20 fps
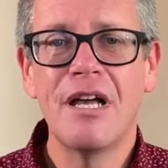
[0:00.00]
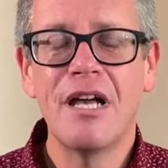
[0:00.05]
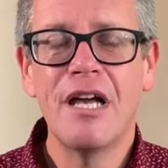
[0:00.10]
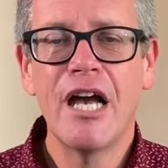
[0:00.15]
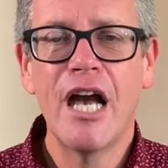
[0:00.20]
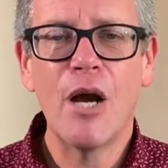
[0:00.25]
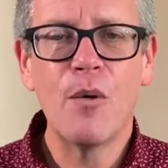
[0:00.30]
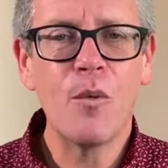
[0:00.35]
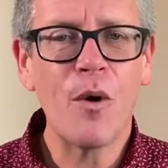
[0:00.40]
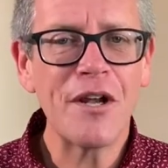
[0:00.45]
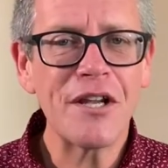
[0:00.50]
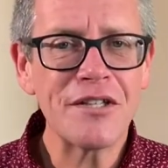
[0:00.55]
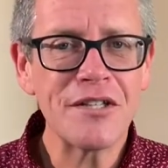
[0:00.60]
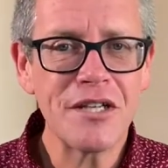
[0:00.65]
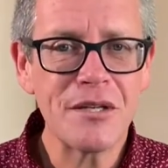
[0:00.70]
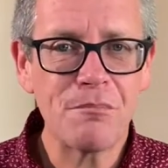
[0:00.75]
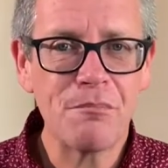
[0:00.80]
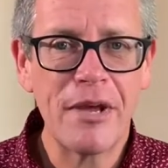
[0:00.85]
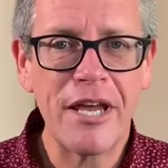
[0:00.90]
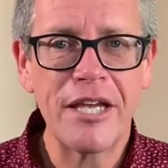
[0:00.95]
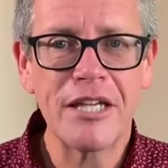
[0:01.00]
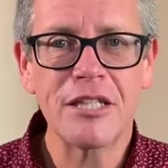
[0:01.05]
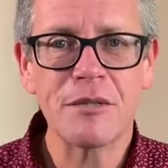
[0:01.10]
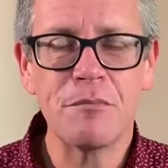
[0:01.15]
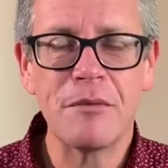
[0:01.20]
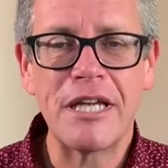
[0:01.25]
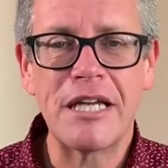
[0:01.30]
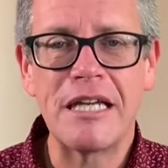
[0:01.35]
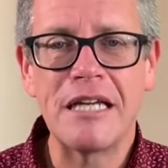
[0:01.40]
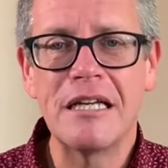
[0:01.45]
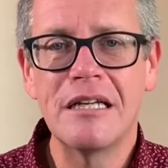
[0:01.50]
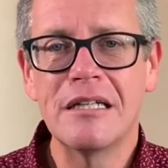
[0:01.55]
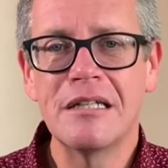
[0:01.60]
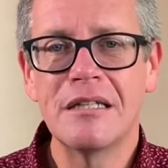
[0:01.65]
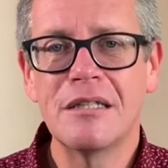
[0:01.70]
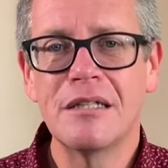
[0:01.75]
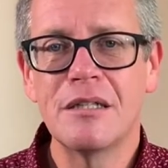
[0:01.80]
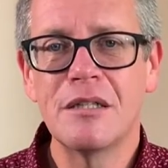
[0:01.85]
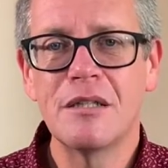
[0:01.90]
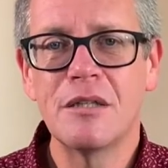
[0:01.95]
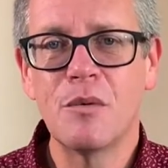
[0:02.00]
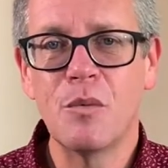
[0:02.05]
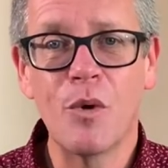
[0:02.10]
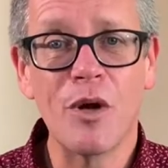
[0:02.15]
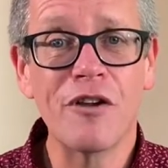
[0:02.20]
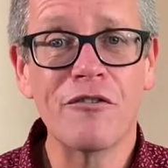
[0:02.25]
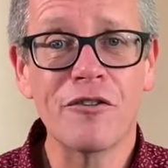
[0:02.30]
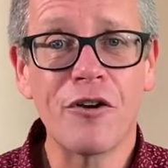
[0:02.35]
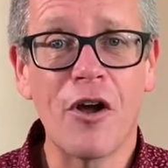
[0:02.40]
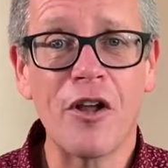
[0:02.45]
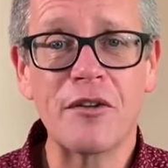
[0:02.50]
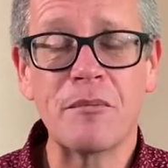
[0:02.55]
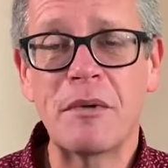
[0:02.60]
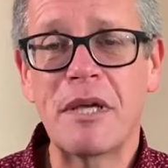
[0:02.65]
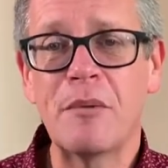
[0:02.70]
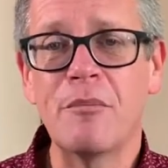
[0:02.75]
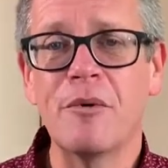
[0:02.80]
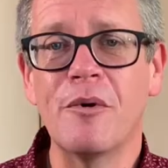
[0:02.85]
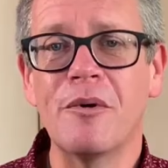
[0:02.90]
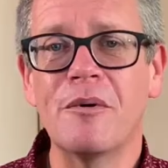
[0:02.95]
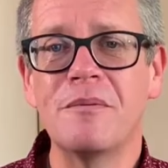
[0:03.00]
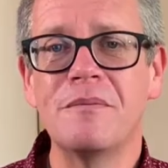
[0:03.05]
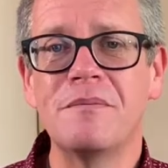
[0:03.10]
And what is it makes me one of God's people?